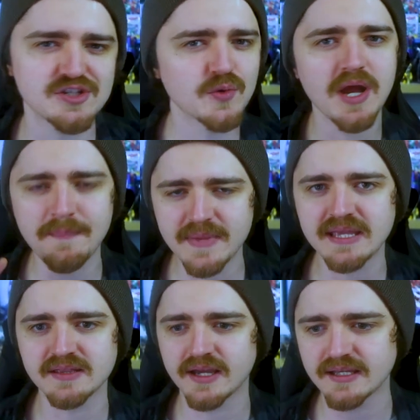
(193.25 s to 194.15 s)
Do you know what I
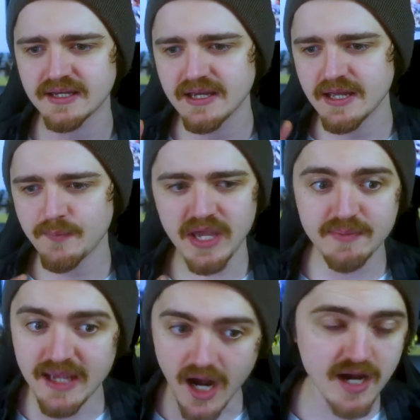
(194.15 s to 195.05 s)
mean? Like,
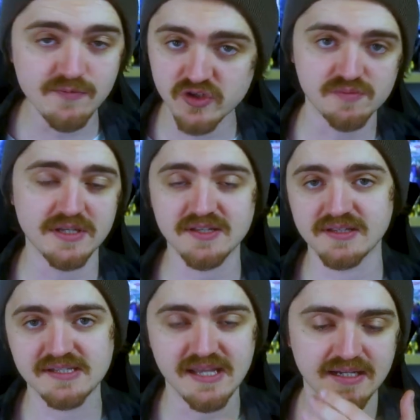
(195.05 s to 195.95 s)
Maybe I'm just
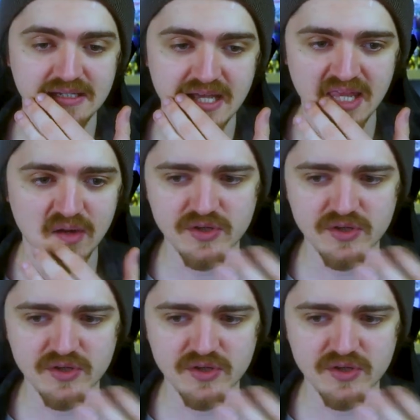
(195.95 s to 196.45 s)
misunderstanding that there,